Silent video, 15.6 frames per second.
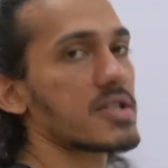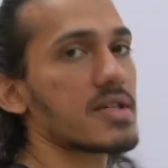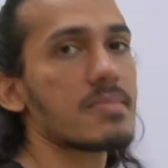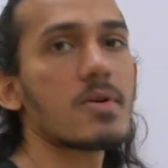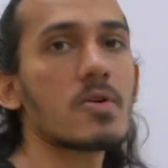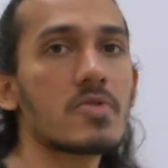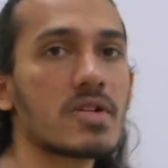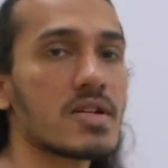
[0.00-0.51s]

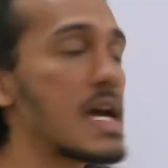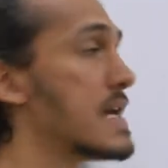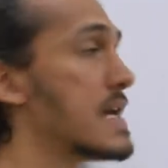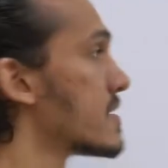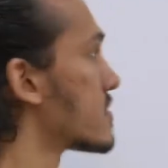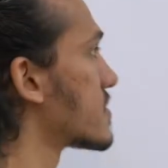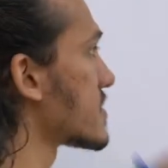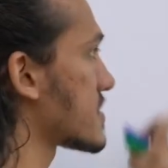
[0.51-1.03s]
above it.
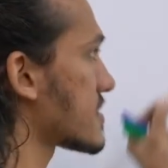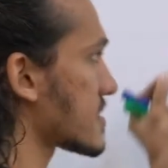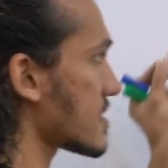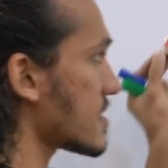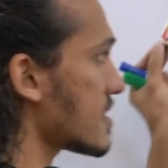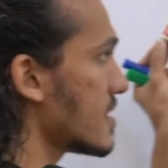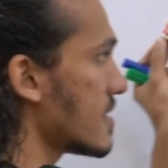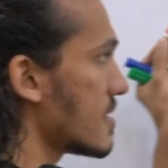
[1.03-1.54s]
This is
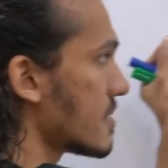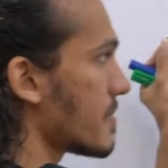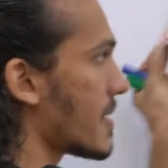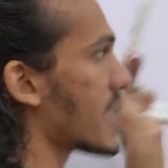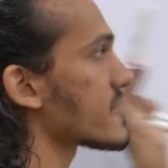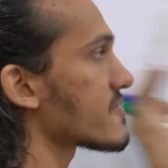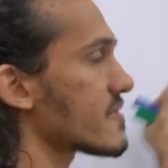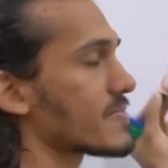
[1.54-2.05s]
a
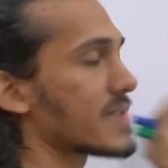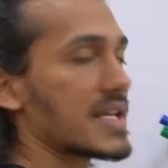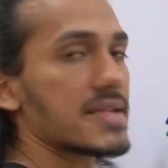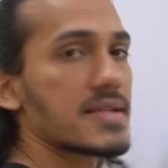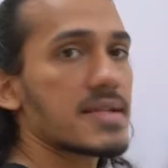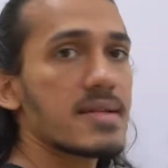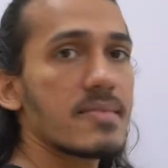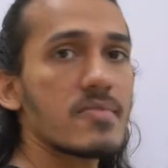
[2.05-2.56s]
part of the
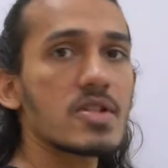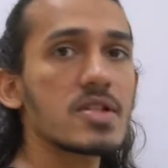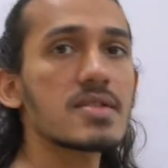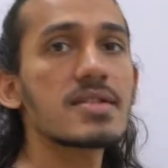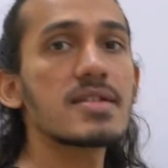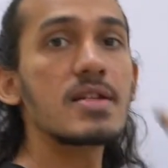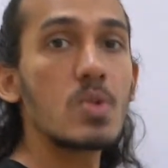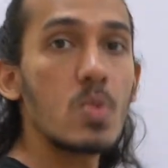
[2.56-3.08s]
brainstem which is
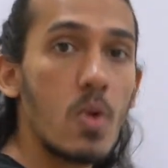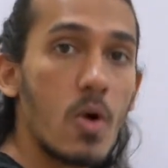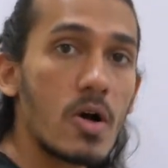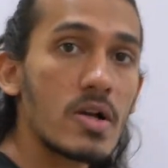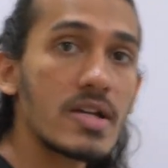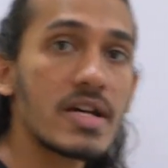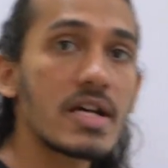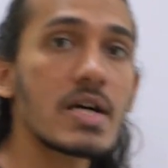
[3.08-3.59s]

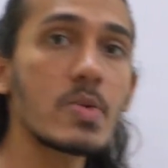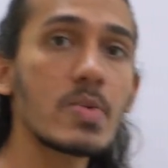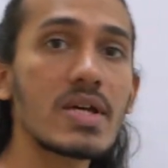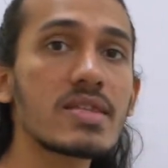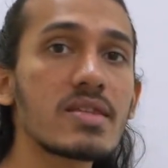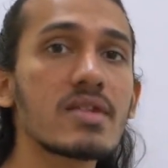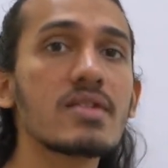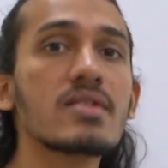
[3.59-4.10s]
involved with
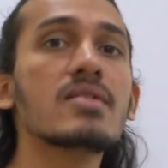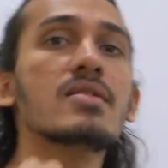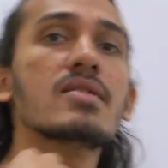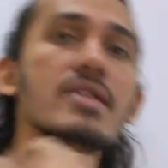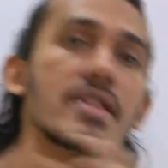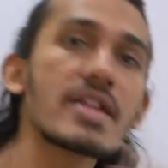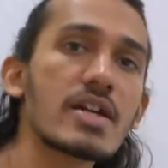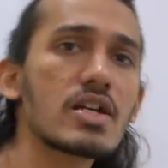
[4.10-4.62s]

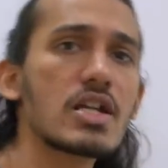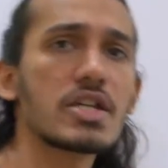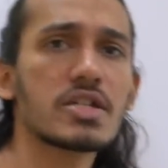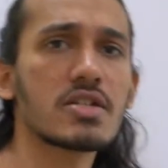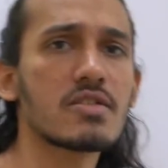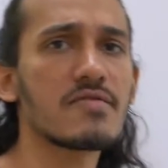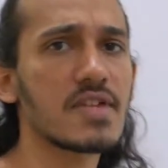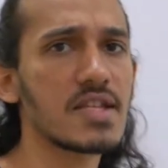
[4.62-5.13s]
regulation
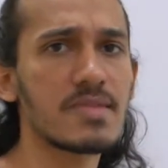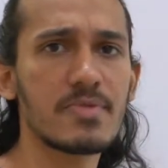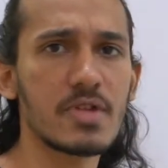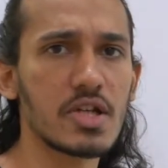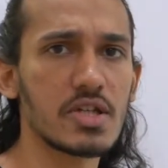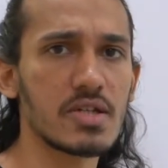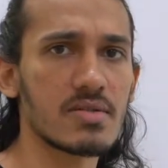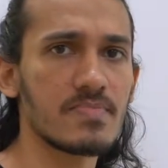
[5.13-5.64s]
of
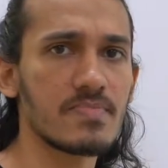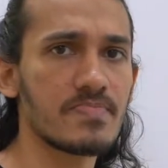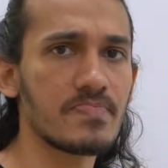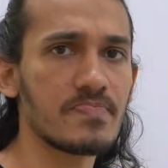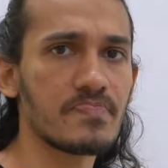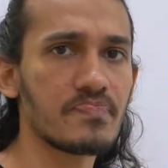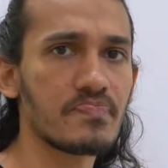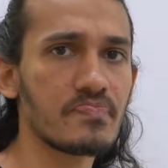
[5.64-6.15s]
respiration.
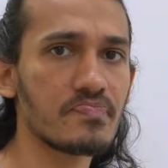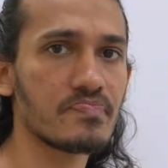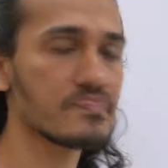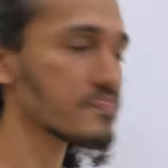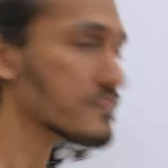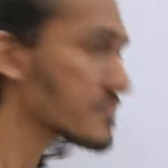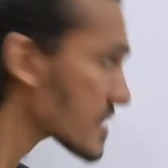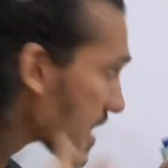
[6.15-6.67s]

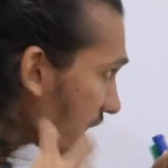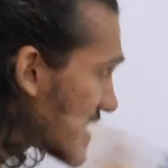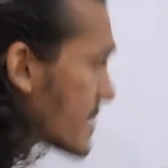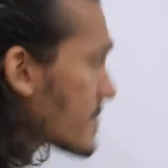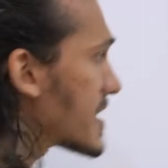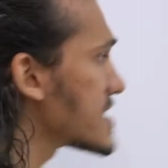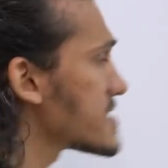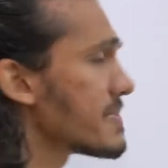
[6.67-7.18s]
And the
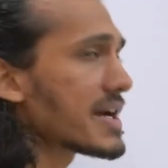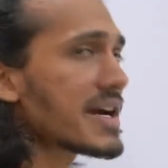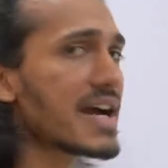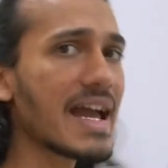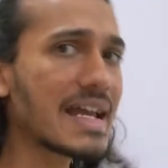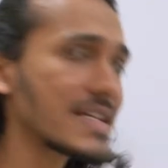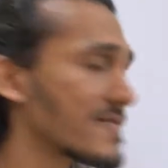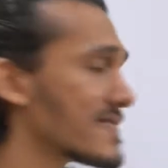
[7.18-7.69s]
pacemaker
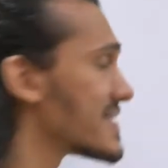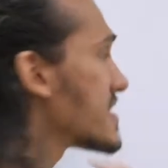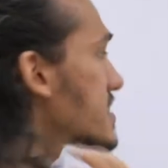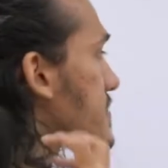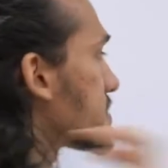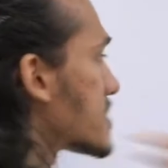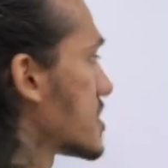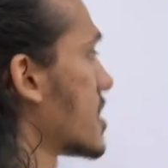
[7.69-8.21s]
activity is
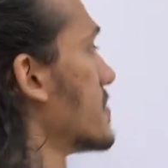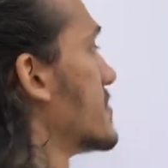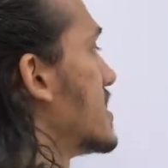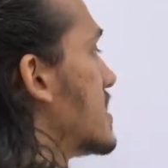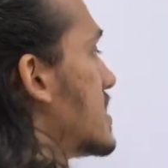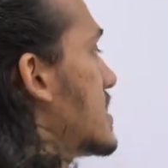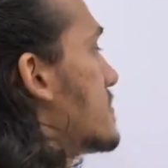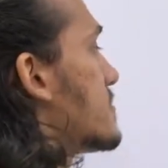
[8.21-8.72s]

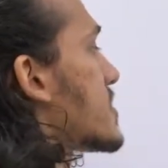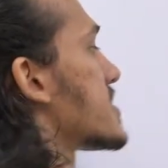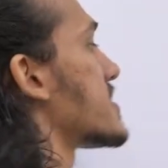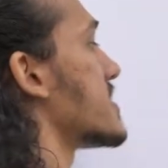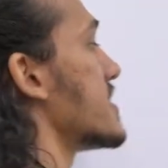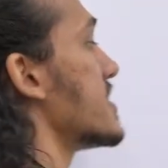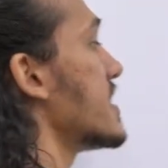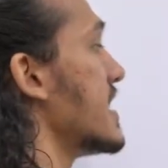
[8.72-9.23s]
predominantly
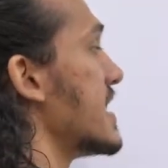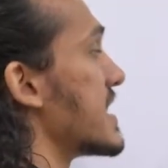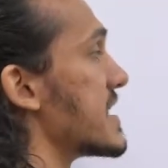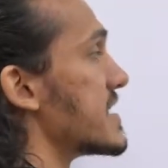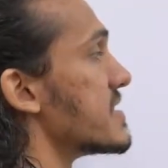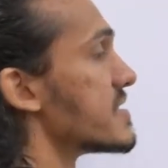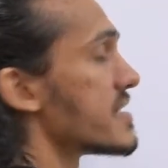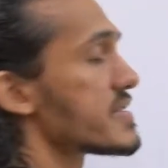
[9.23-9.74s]
present
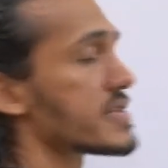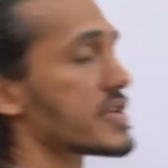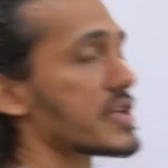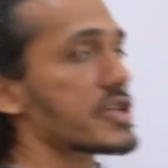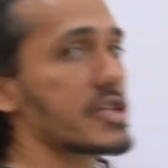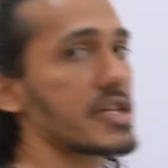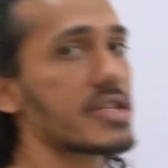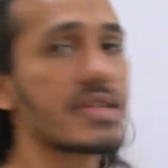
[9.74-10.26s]
in this
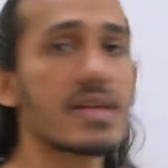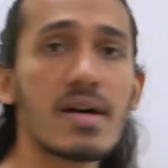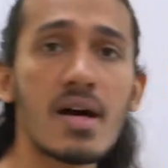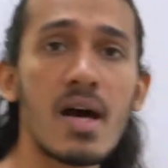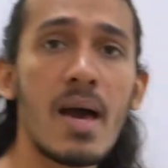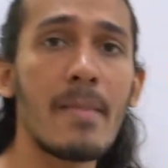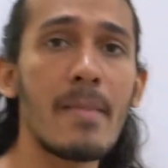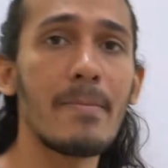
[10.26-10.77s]
region in the
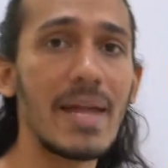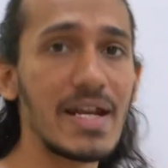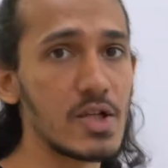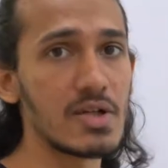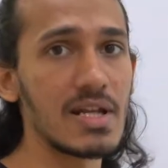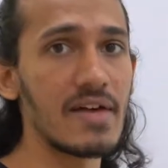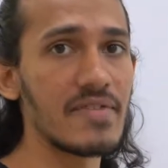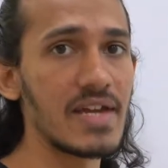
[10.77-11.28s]

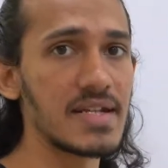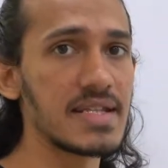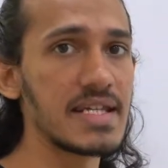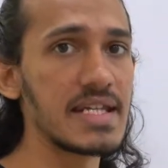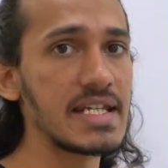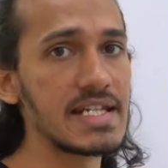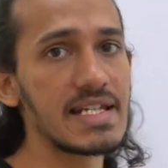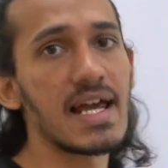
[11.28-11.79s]
medulla. We had seen
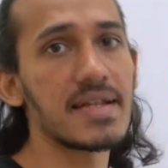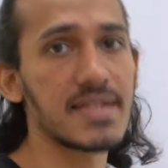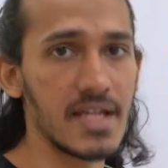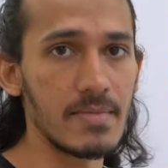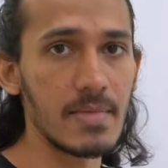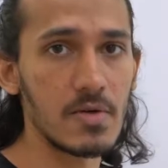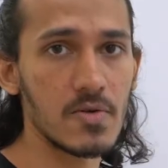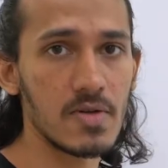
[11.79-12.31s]
it last time
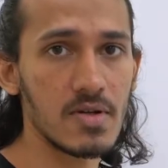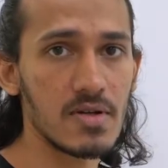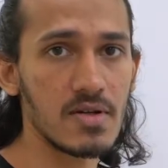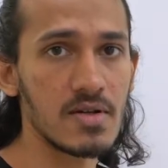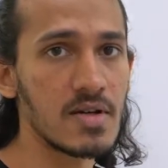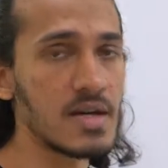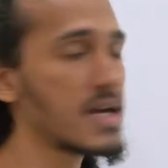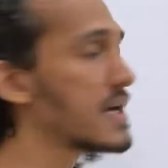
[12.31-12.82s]
out.
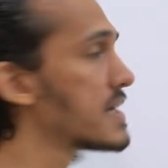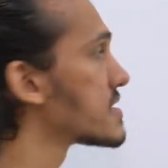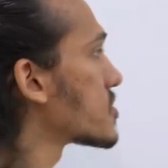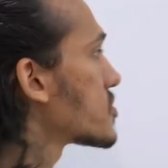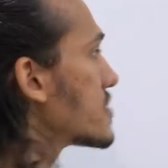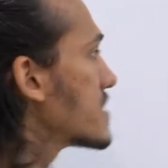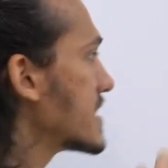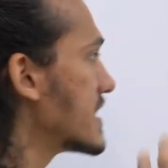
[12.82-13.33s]

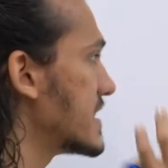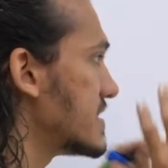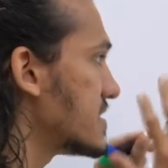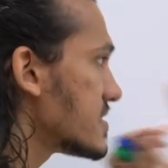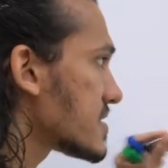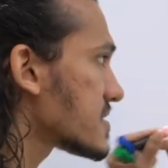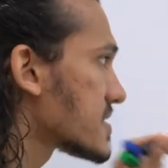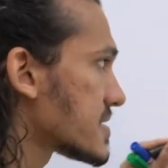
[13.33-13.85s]
So in
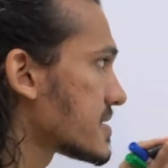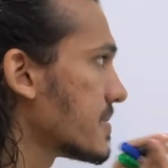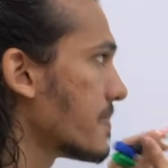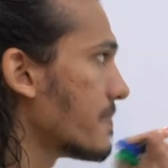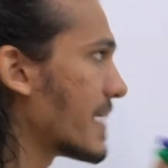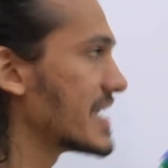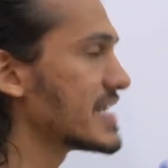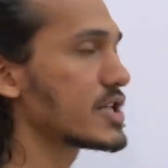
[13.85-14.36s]
this
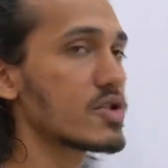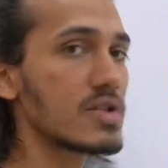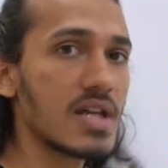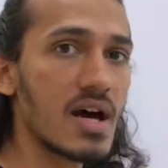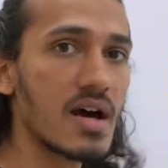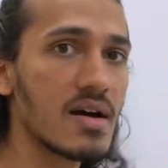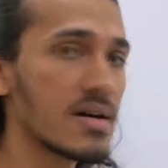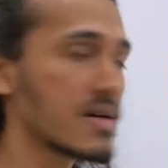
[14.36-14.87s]

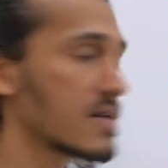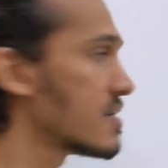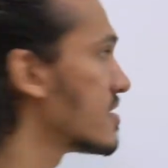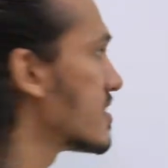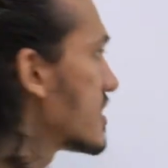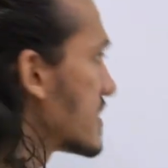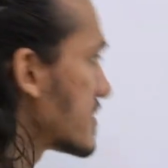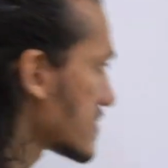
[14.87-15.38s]
medulla,
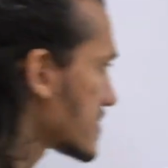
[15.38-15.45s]
in the